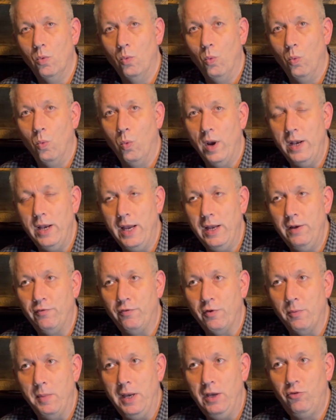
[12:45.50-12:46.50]
When
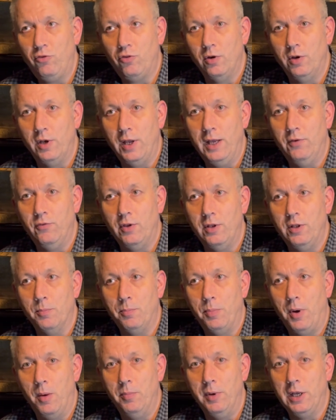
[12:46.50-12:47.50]
information is in the
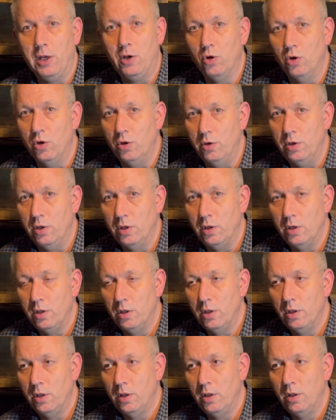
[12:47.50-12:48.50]
public good,
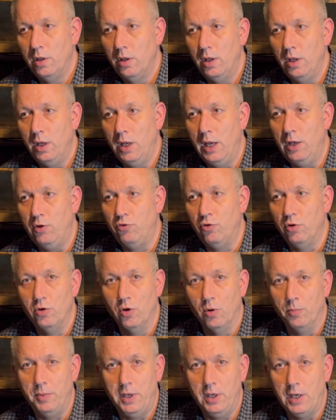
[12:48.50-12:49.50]
it should
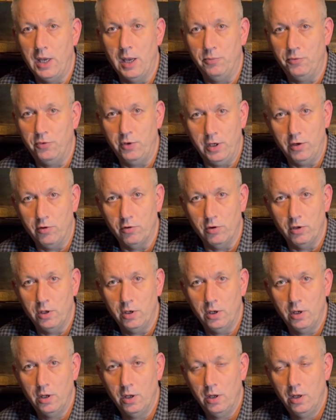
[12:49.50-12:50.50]
not be kept secret.
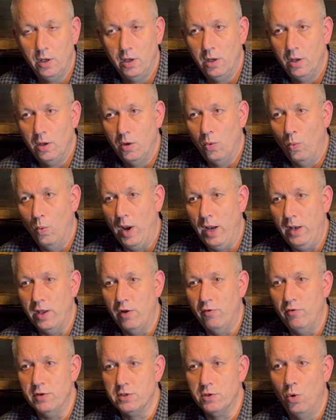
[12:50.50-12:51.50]
When
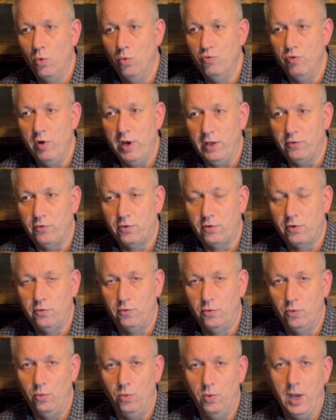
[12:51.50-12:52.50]
there is no risk
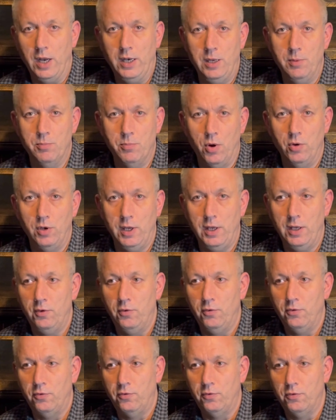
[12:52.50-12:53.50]
to
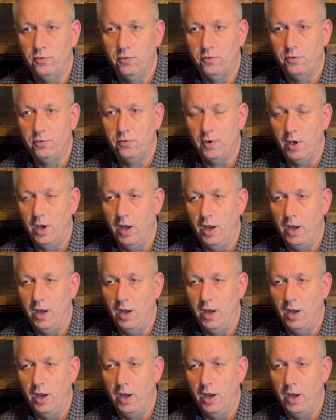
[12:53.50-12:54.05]
anybody's